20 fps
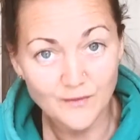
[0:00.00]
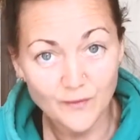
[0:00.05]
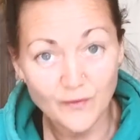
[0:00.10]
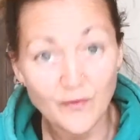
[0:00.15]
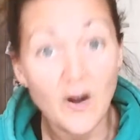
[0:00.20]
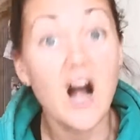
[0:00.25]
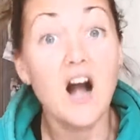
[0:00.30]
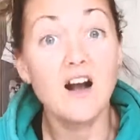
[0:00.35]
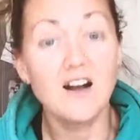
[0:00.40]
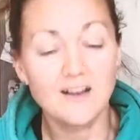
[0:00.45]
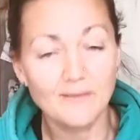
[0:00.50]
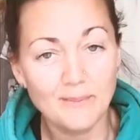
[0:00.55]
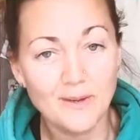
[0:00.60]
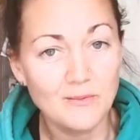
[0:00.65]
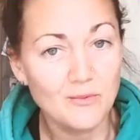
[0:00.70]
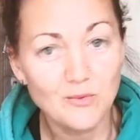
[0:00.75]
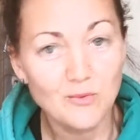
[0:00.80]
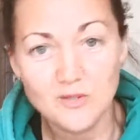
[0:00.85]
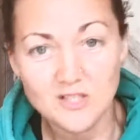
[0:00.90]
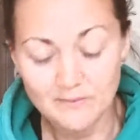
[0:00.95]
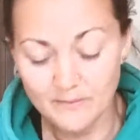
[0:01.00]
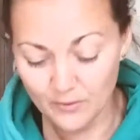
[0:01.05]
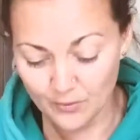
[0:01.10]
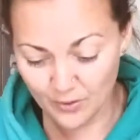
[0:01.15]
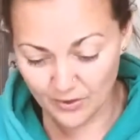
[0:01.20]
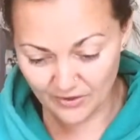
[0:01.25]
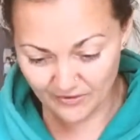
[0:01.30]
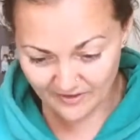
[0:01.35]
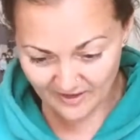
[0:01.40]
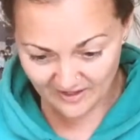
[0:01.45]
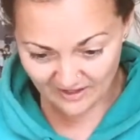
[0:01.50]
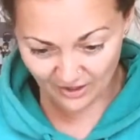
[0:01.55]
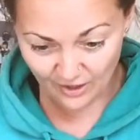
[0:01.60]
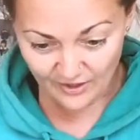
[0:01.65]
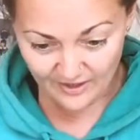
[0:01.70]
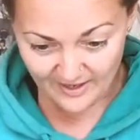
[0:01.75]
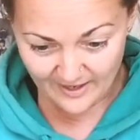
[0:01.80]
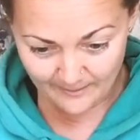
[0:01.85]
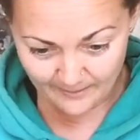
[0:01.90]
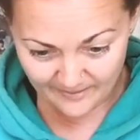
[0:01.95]
fuck, people will just be walking around a
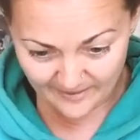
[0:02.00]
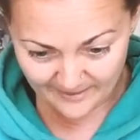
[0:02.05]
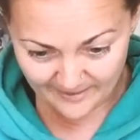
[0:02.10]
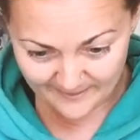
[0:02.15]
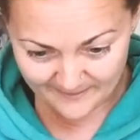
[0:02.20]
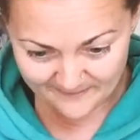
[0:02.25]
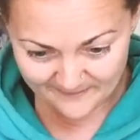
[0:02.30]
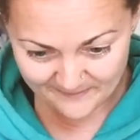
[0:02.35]
lot happier.